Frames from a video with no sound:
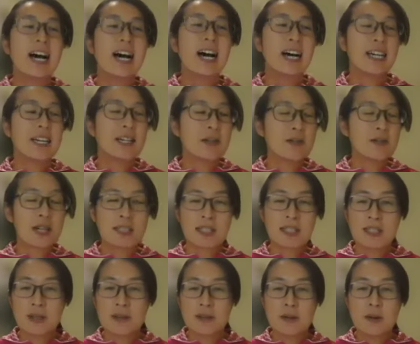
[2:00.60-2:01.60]
I
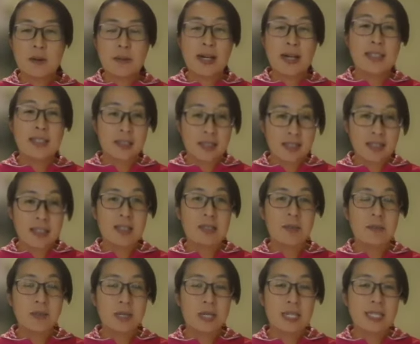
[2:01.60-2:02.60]
graduated from
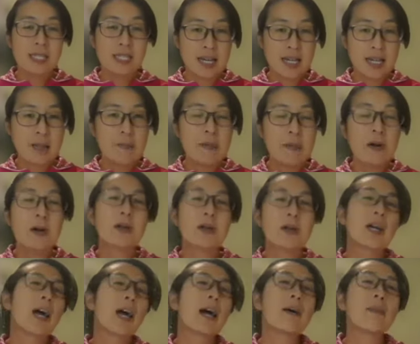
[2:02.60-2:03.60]
accelerated BSN
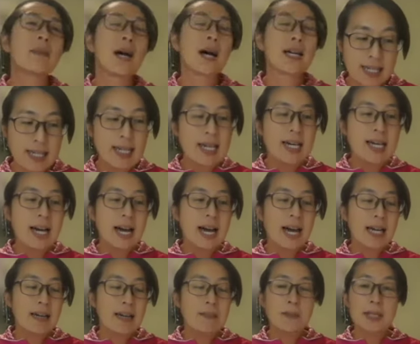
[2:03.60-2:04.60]
program. I,
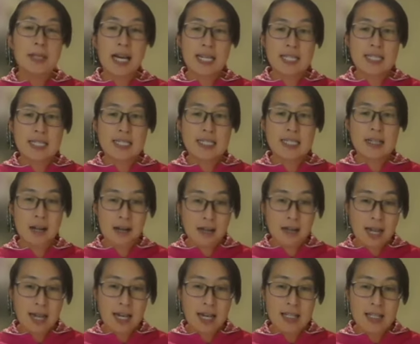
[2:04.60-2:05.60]
I am licensed
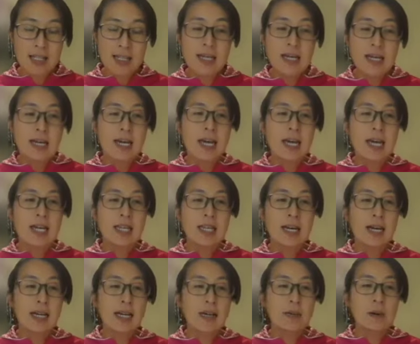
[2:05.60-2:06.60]
RN and
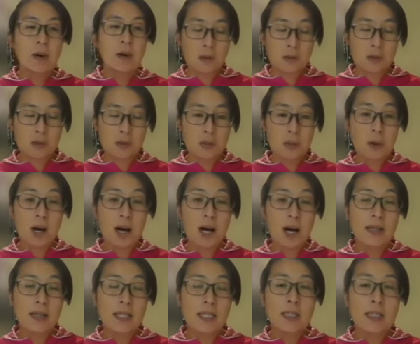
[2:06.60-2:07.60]
I am also
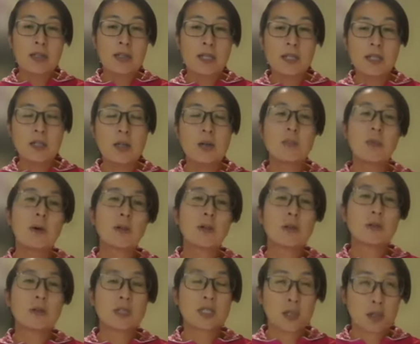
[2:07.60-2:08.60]
an international board
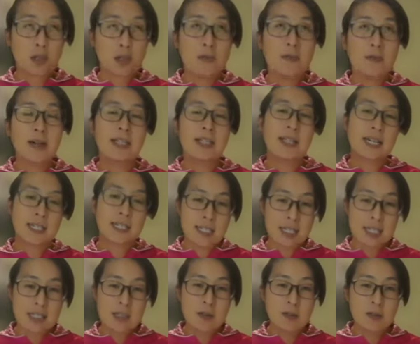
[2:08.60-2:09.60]
of certified
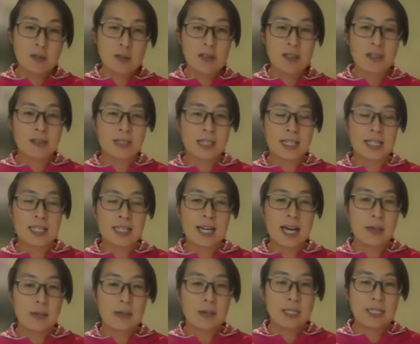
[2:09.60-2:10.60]
lactation consultant,
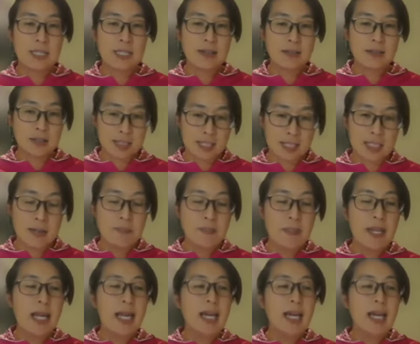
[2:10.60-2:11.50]
IBCLC.